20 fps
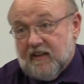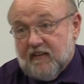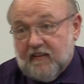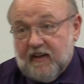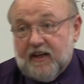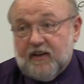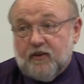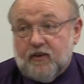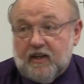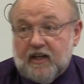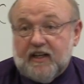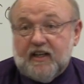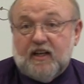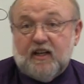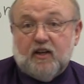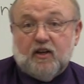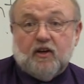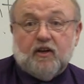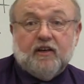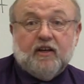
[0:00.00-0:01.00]
They knew it. I did
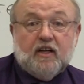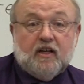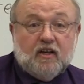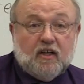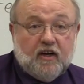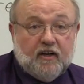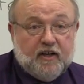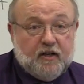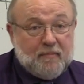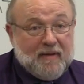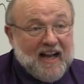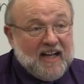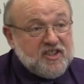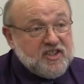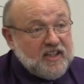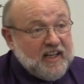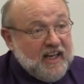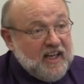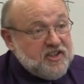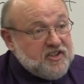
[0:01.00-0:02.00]
it on
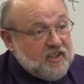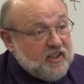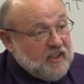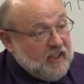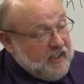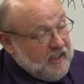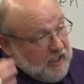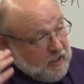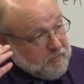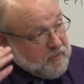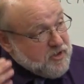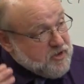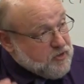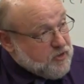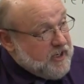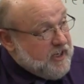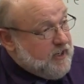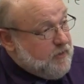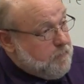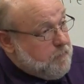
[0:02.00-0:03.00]
imagination and
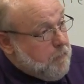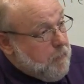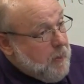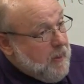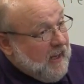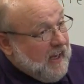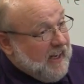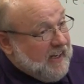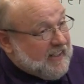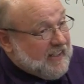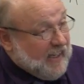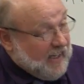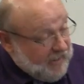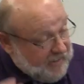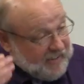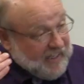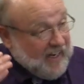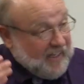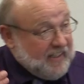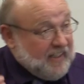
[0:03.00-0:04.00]
imagery
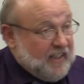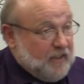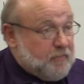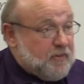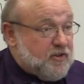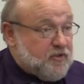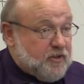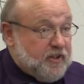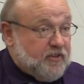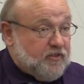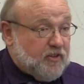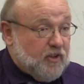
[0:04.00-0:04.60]
and guided imagery.